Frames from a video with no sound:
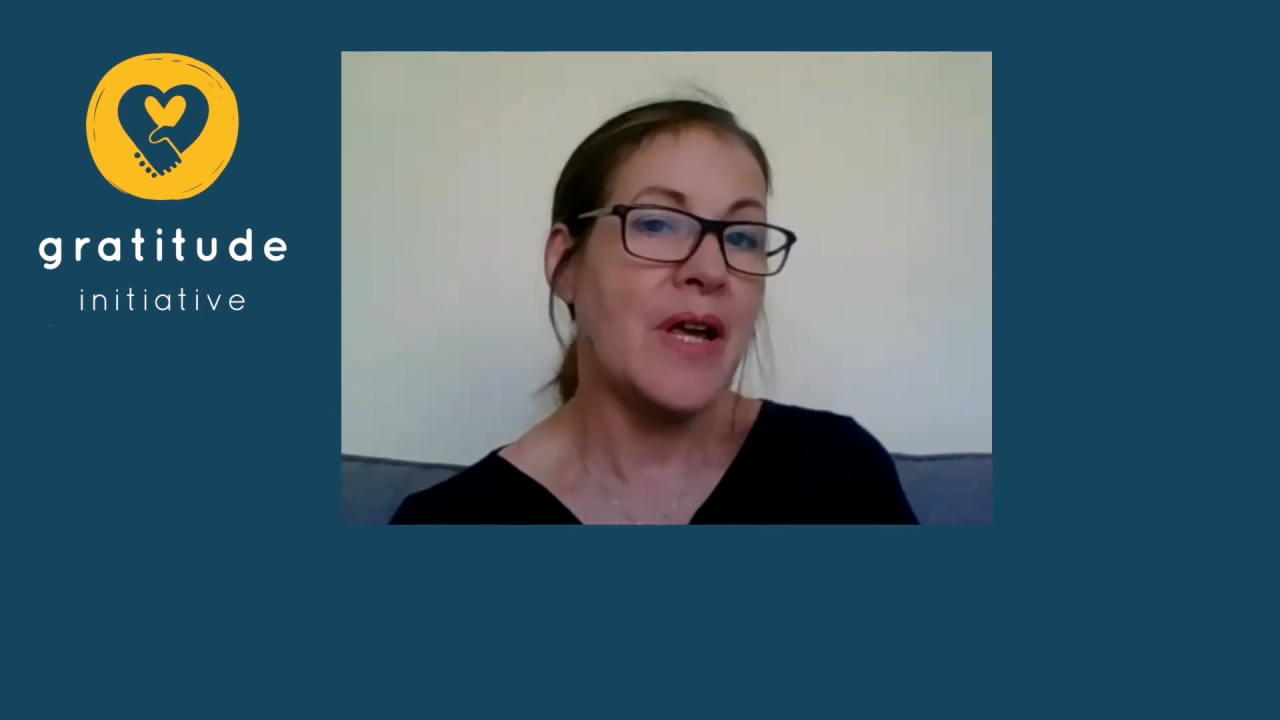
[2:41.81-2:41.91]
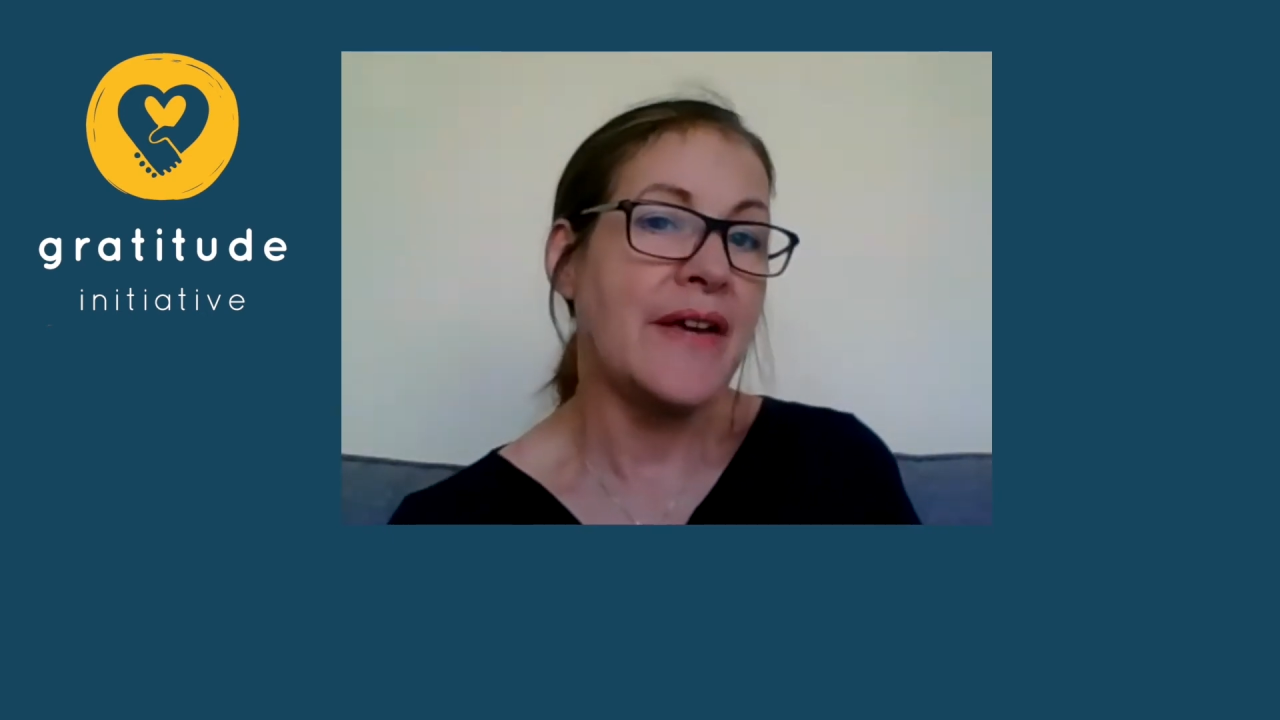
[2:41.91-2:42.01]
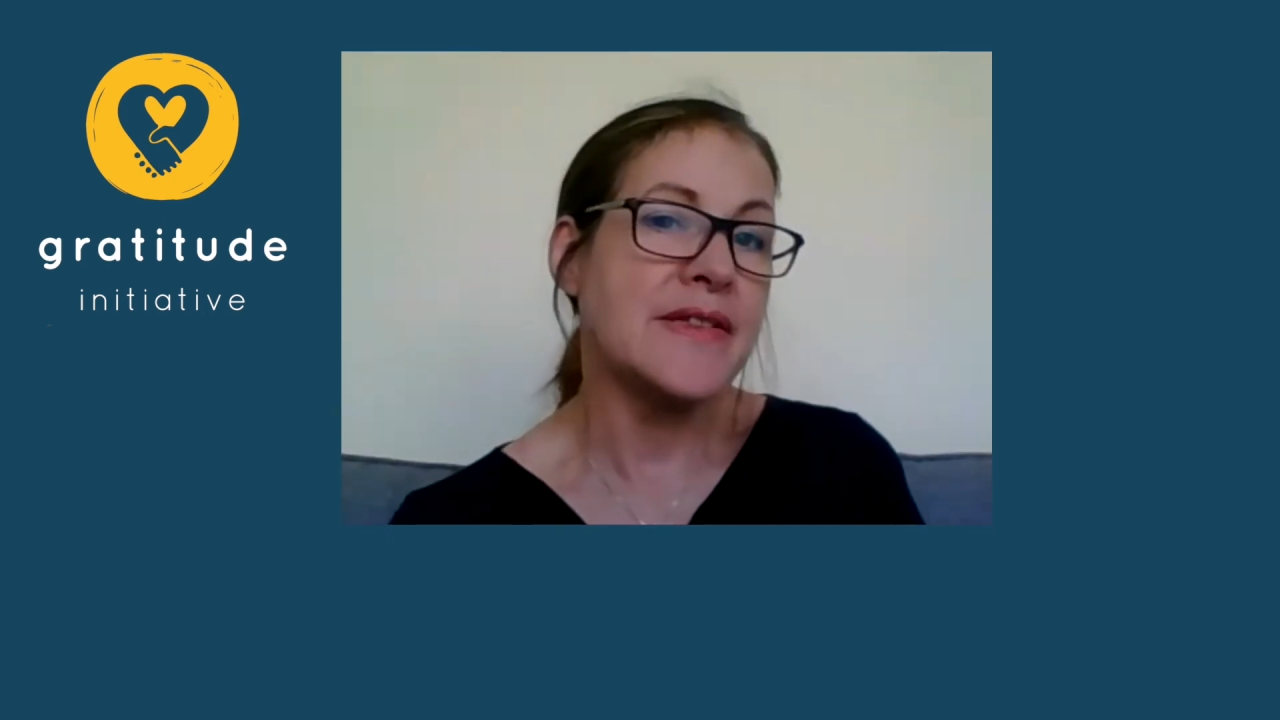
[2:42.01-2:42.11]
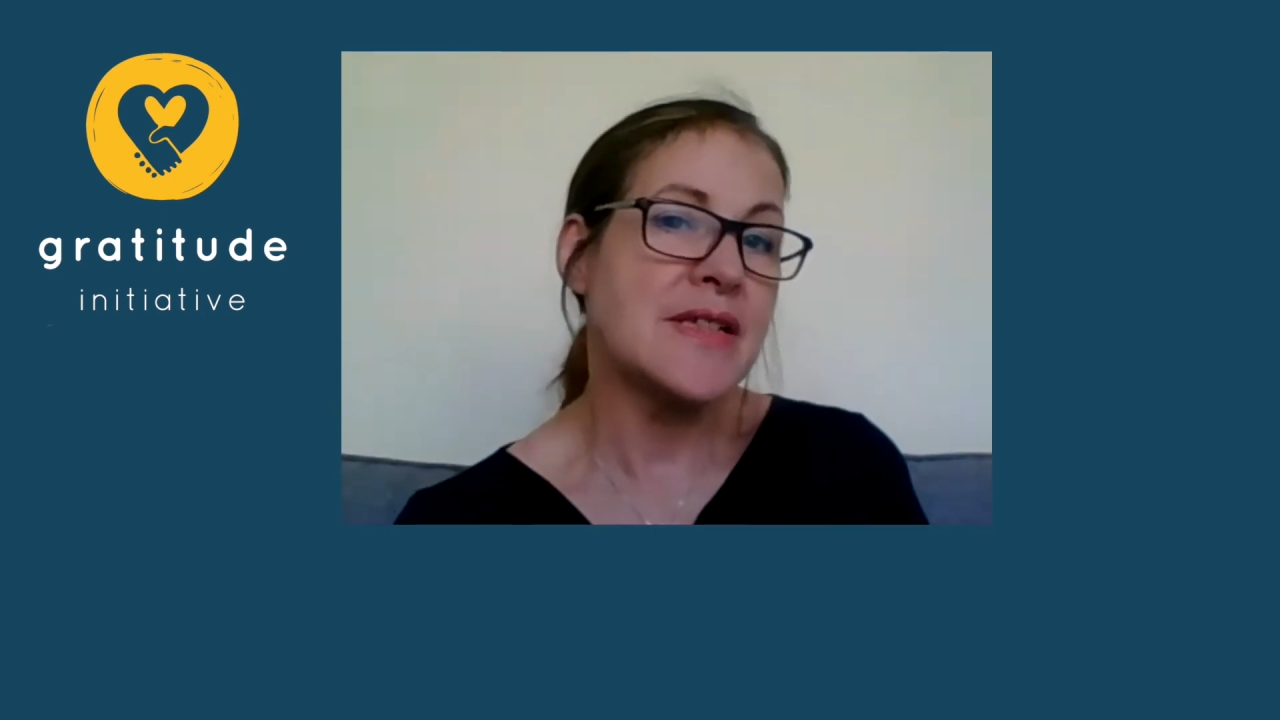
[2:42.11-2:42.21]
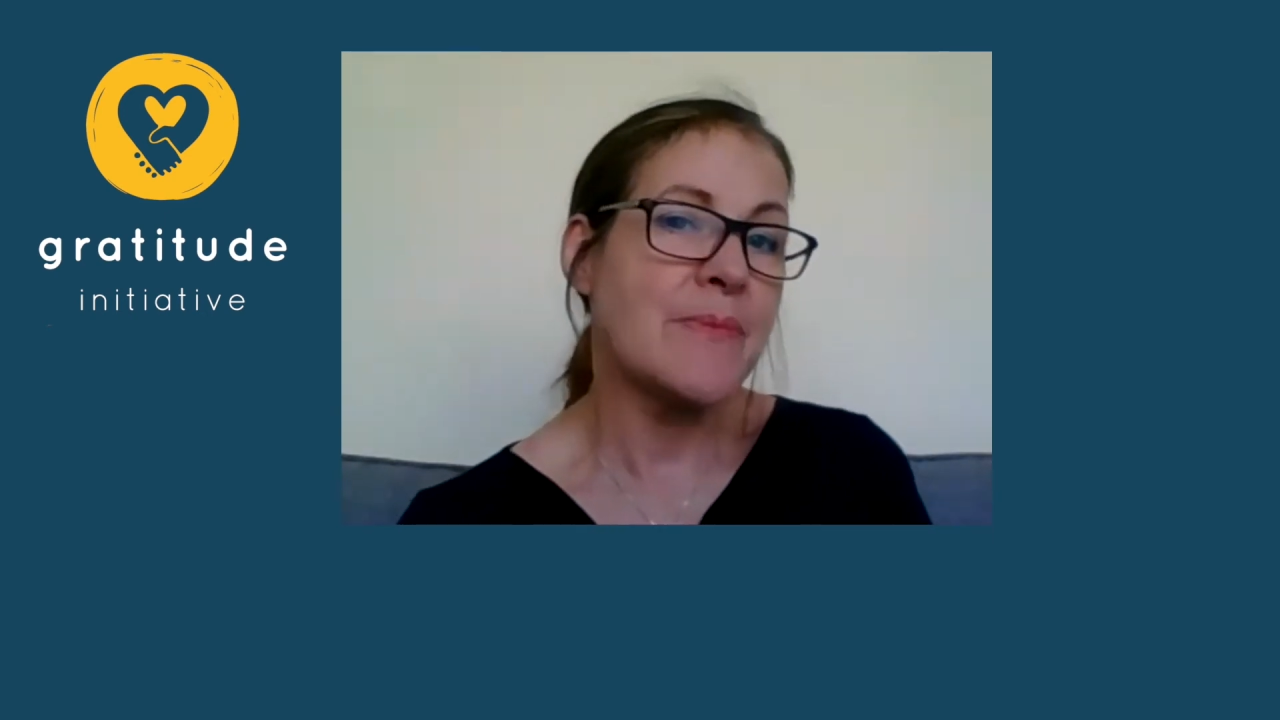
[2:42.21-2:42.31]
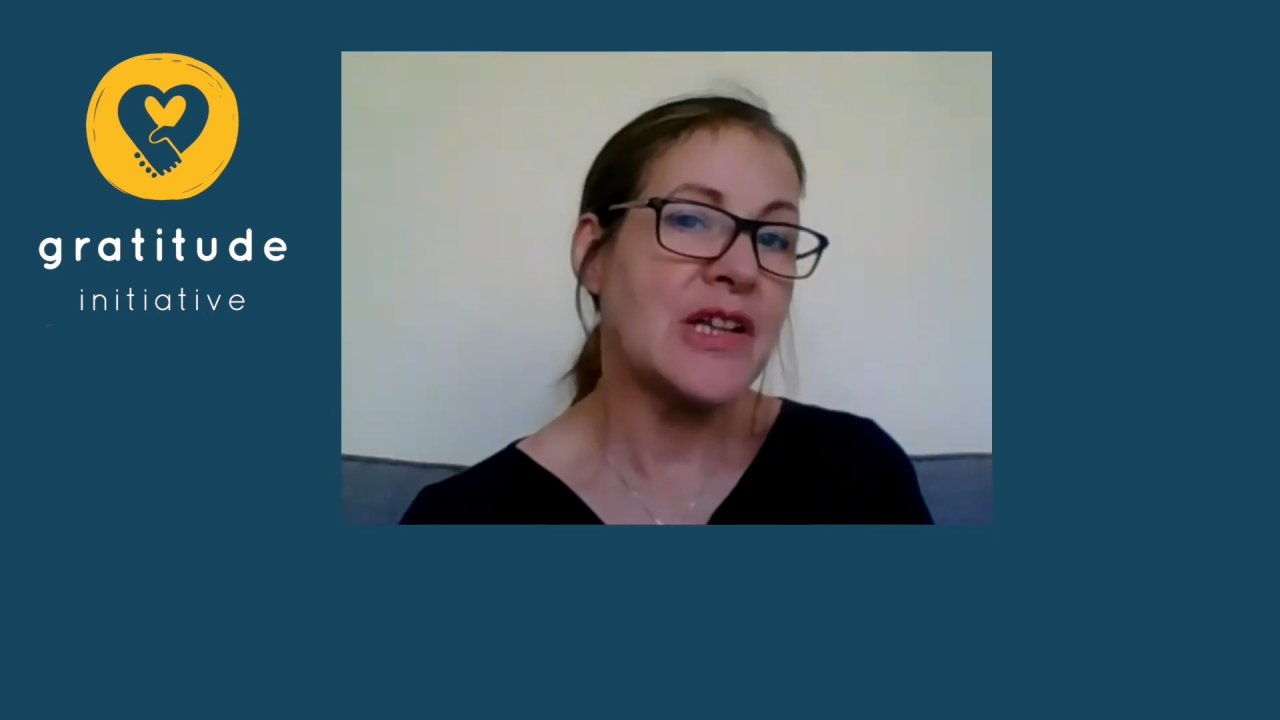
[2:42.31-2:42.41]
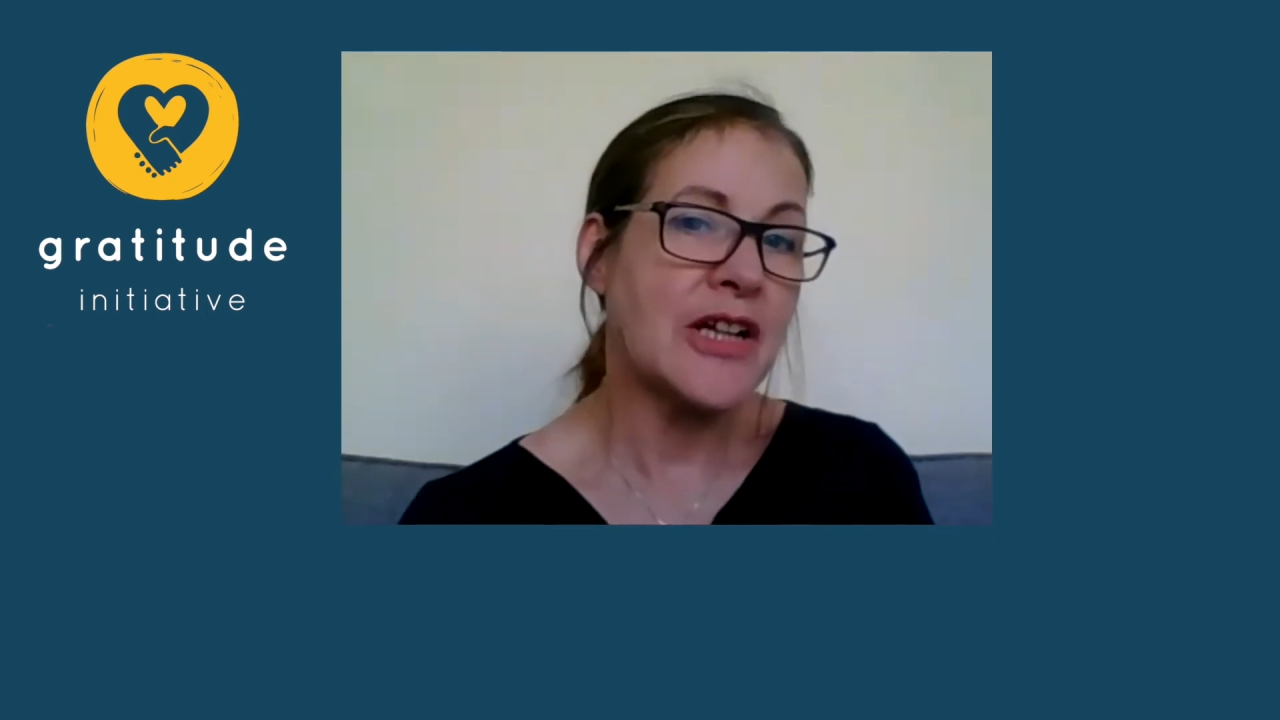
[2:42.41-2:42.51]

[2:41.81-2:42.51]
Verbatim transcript: and some of the